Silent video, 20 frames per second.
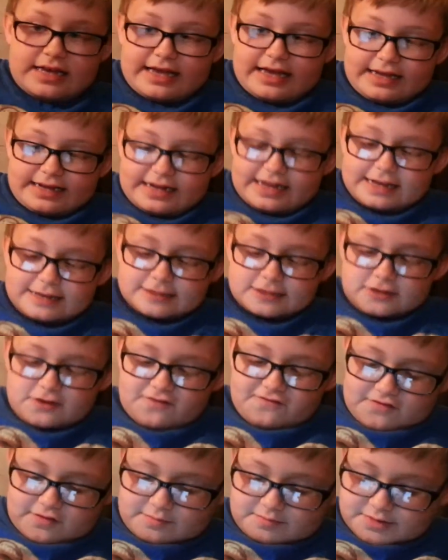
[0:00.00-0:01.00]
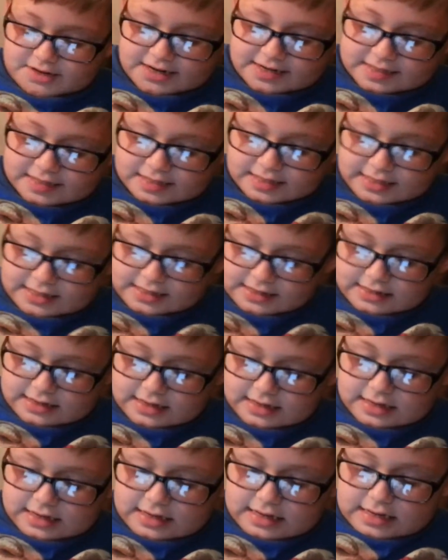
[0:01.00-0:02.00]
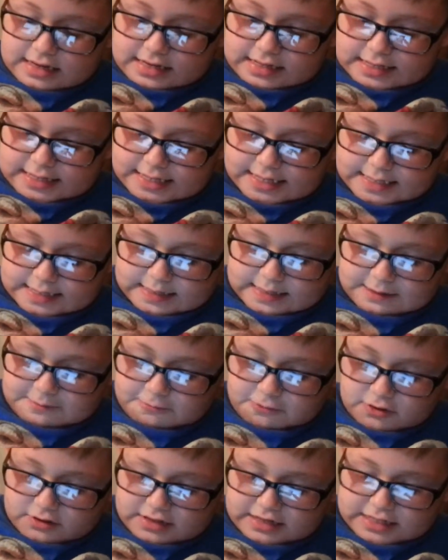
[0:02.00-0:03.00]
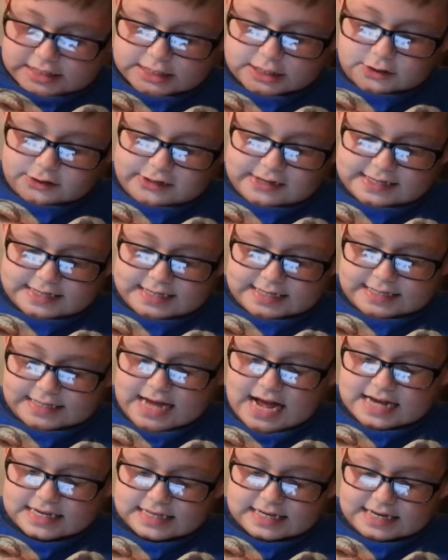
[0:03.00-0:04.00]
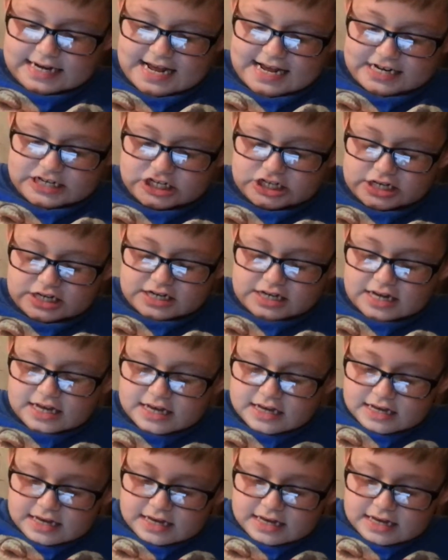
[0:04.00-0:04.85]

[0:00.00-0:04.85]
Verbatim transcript: and he served from 1961 until his assassination